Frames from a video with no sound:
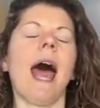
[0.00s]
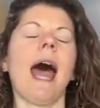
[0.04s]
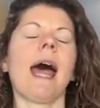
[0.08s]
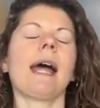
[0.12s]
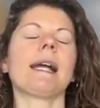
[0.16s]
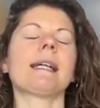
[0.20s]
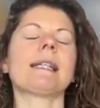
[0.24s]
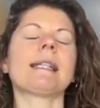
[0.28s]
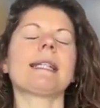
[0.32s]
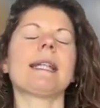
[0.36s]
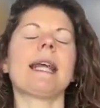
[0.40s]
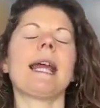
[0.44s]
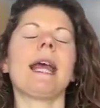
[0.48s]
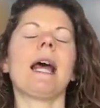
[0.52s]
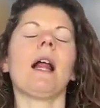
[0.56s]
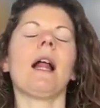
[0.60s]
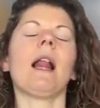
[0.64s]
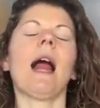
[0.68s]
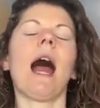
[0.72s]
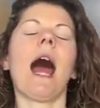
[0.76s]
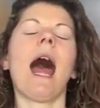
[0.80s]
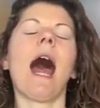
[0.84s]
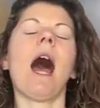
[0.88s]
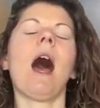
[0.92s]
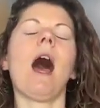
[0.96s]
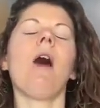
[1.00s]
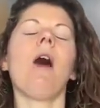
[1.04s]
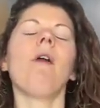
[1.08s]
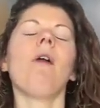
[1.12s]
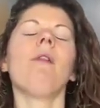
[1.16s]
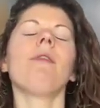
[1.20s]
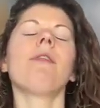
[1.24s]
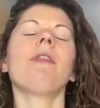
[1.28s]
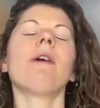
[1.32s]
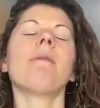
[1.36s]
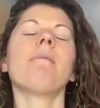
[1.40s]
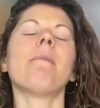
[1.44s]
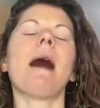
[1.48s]
Exhale out
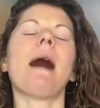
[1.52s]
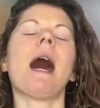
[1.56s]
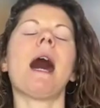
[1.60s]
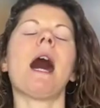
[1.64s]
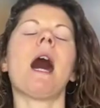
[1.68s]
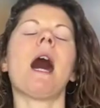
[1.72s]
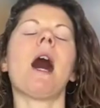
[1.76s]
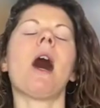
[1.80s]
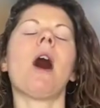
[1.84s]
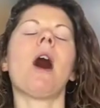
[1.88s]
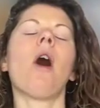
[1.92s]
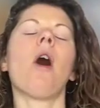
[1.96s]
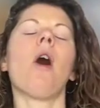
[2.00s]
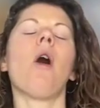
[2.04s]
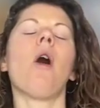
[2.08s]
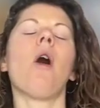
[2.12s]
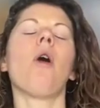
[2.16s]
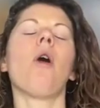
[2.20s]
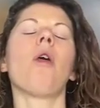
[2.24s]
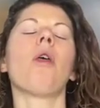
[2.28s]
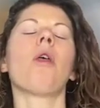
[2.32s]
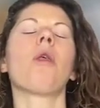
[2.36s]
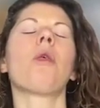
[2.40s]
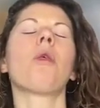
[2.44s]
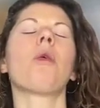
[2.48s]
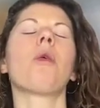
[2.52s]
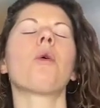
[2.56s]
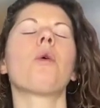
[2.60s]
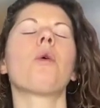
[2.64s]
the mouth.